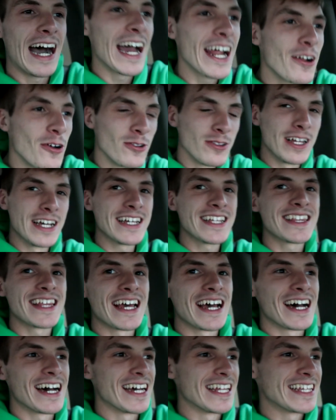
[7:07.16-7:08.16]
I don't like
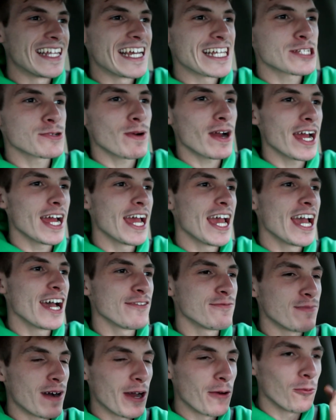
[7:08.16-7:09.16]
that. And that's why I
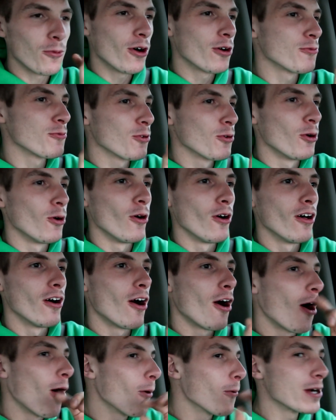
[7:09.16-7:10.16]
have my one rule.
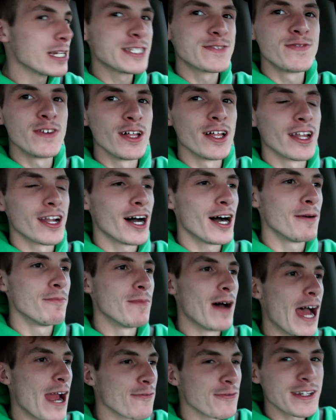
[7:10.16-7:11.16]
Always fill it up
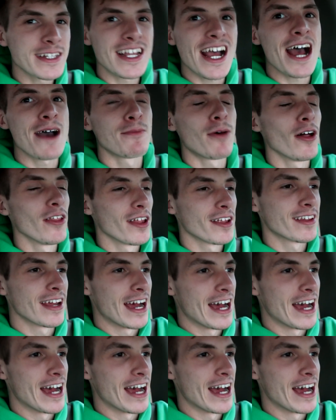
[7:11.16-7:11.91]
every time, all the